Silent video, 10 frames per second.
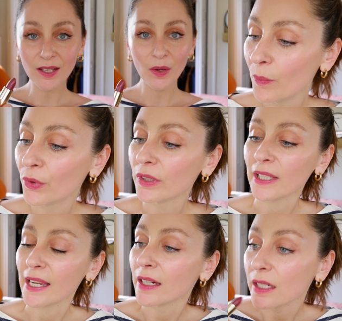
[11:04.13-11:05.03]
One more
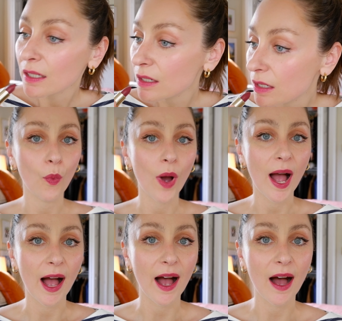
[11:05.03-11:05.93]
layer.
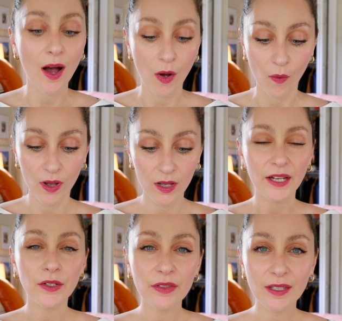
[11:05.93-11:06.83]
Wow. I
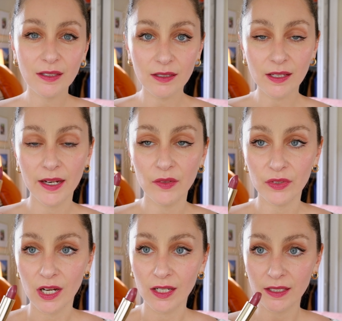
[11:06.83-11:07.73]
know this is kind of
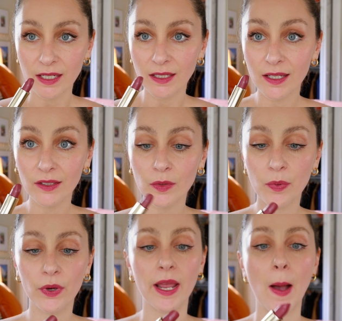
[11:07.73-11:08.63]
an odd detail to
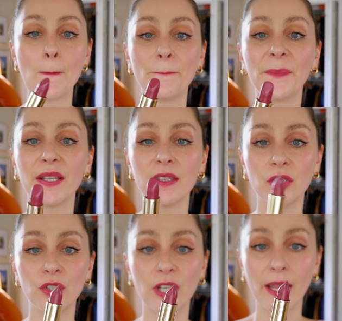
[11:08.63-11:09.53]
point out, but the
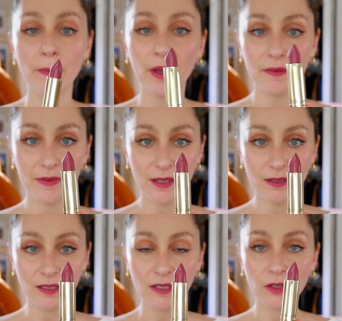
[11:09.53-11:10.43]
shape of
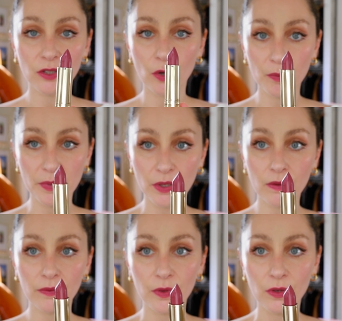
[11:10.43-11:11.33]
this is so
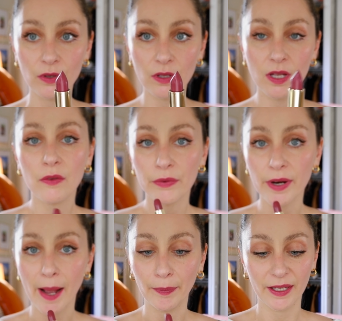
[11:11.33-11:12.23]
beautiful for
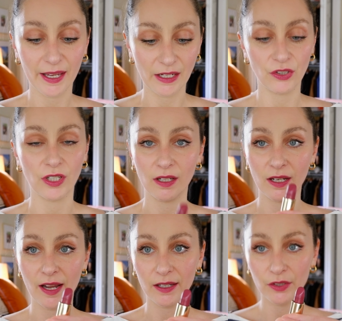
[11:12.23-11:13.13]
application.
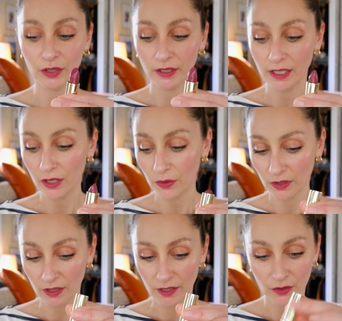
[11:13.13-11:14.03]
It actually goes
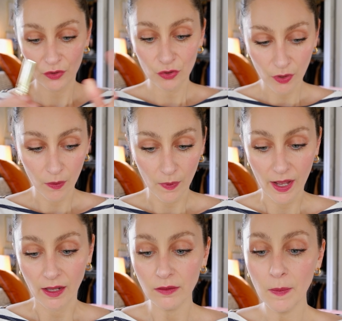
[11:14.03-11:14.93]
on so
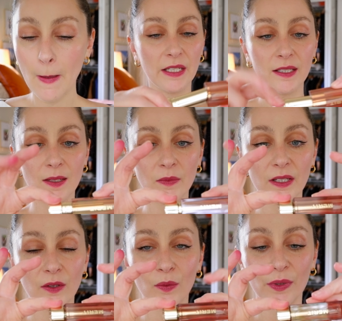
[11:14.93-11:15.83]
well. It seems
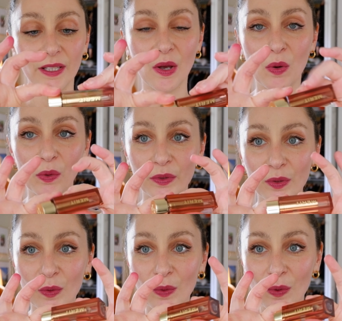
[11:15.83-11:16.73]
like a really old
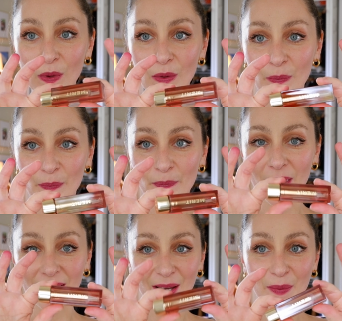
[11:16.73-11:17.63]
school
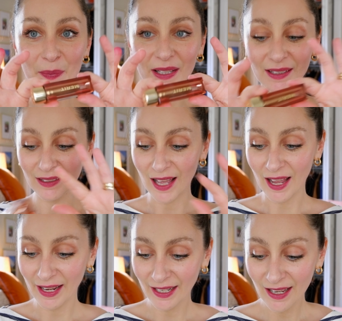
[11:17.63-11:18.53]
makeup
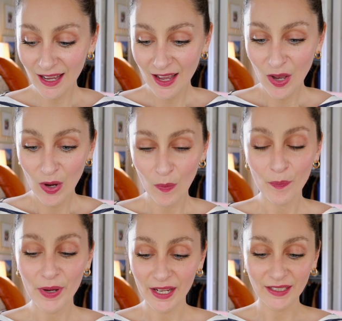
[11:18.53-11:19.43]
line,
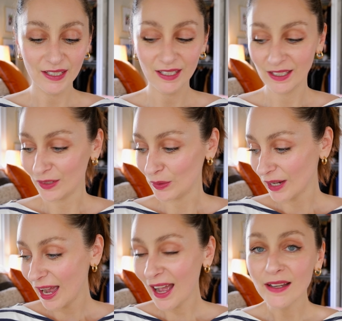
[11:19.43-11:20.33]
but you
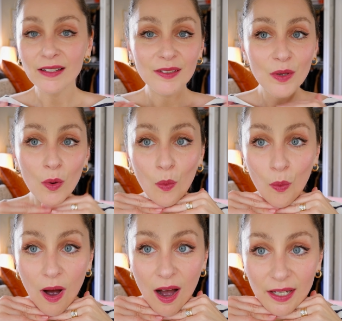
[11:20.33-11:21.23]
guys,
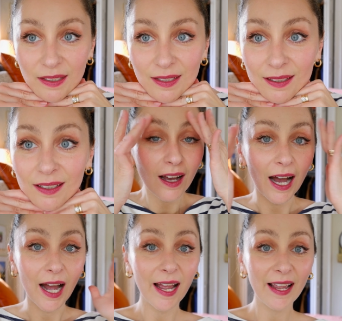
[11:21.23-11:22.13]
what?
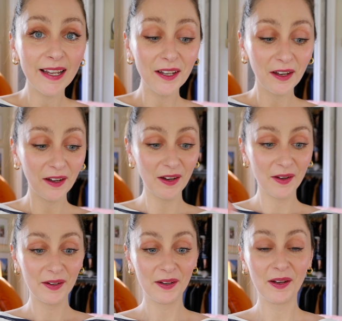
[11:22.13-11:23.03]
I'm
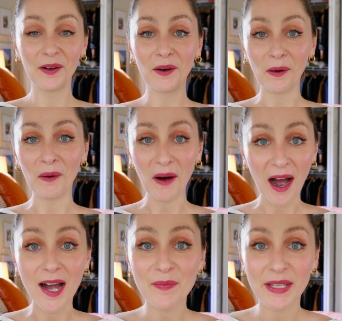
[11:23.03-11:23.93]

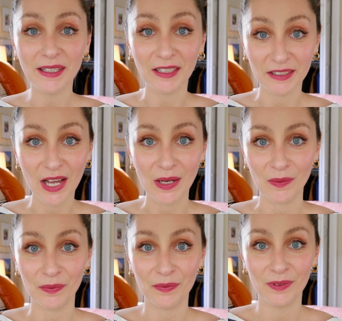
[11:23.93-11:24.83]
in
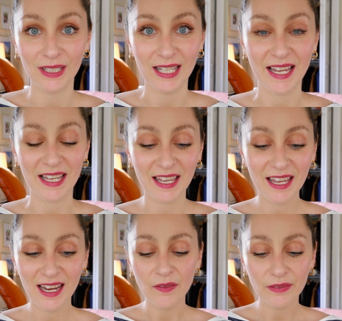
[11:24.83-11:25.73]
love. Like,
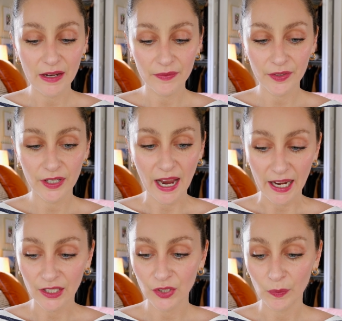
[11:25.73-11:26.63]
I've never
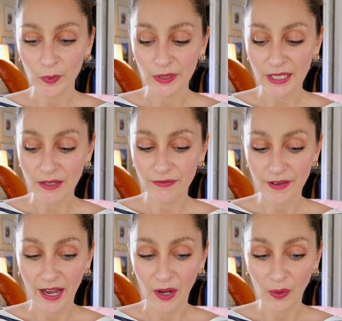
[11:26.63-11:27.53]
actually
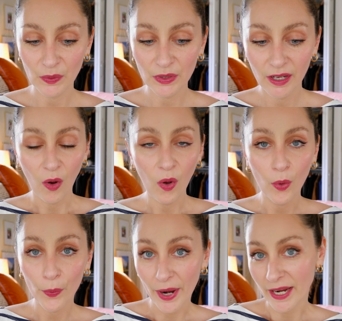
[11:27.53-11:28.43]
found a
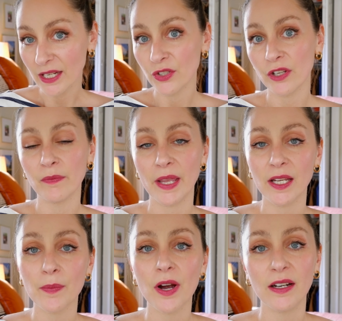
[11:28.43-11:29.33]
whole range of
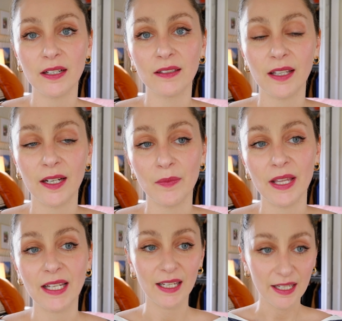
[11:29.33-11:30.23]
makeup products that I'm
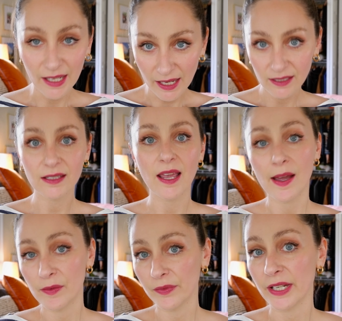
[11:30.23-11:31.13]
like yes to
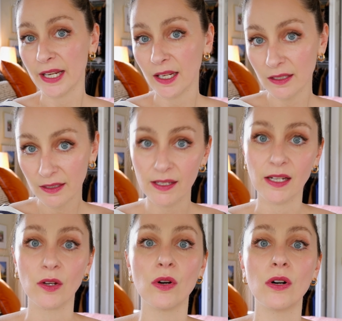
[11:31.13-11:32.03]
every
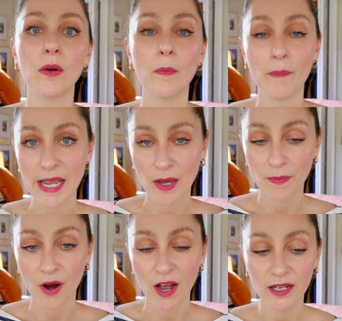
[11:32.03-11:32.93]
single makeup
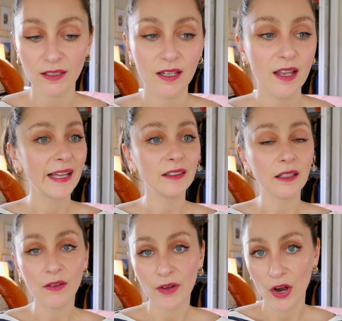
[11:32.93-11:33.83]
product. I
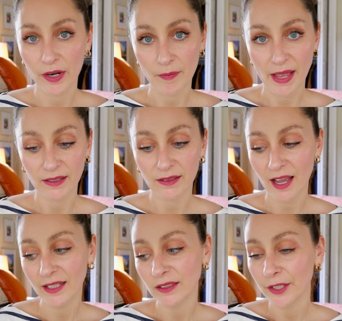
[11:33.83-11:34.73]
love RMS,
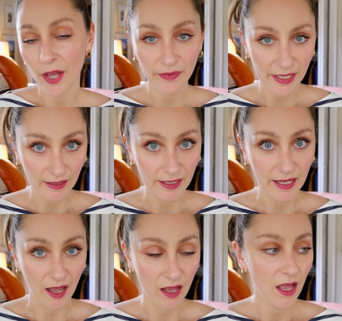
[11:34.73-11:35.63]
I love
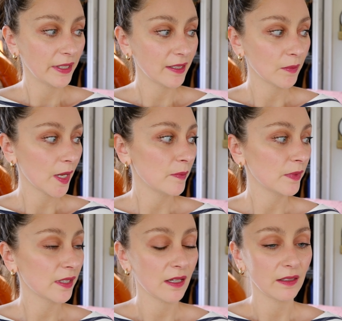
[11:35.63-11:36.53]
Ilia, but
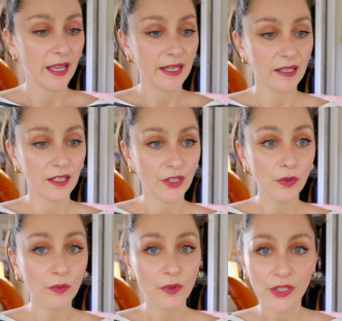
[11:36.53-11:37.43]
sometimes like
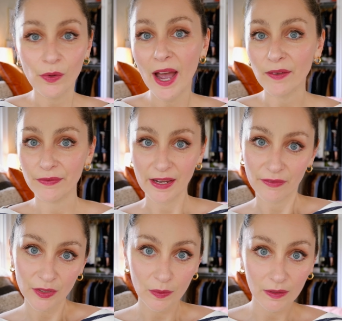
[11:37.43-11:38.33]
you have
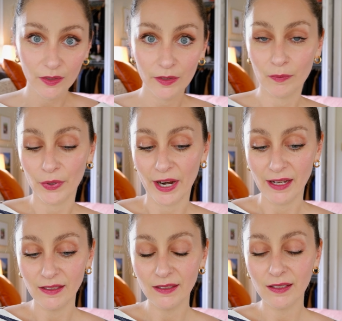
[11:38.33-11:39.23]
favorites with certain
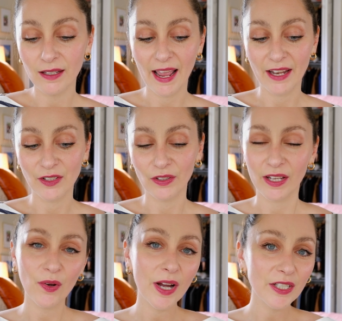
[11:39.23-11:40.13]
brands and you're
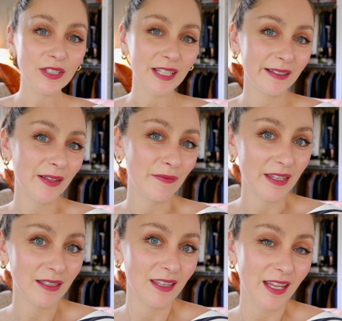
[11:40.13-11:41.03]
like, oh, I love
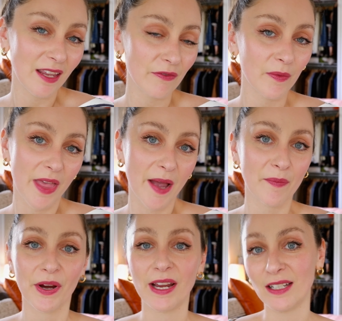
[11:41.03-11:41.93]
this thing from
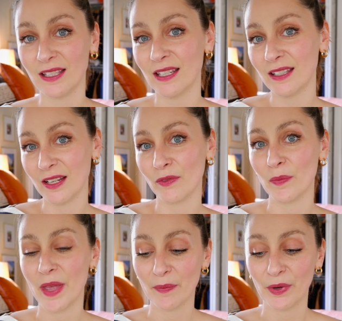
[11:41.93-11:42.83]
that brand and this thing from
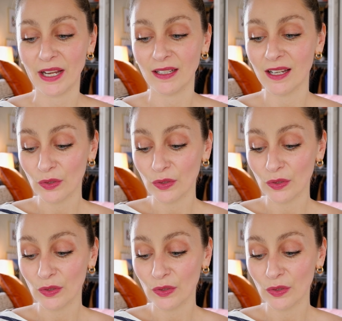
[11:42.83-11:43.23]
that brand.